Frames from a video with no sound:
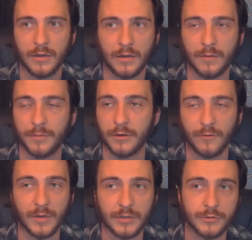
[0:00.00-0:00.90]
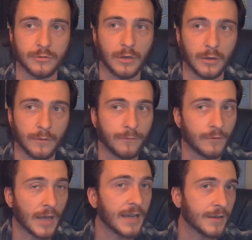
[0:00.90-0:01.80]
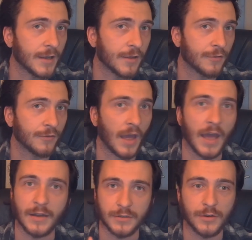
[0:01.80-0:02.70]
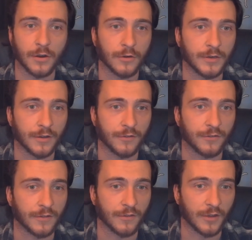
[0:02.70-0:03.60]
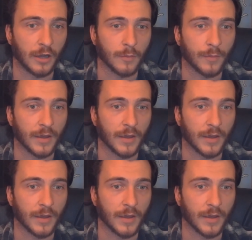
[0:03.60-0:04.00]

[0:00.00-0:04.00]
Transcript: a beautiful mixture of lightness and darkness in this album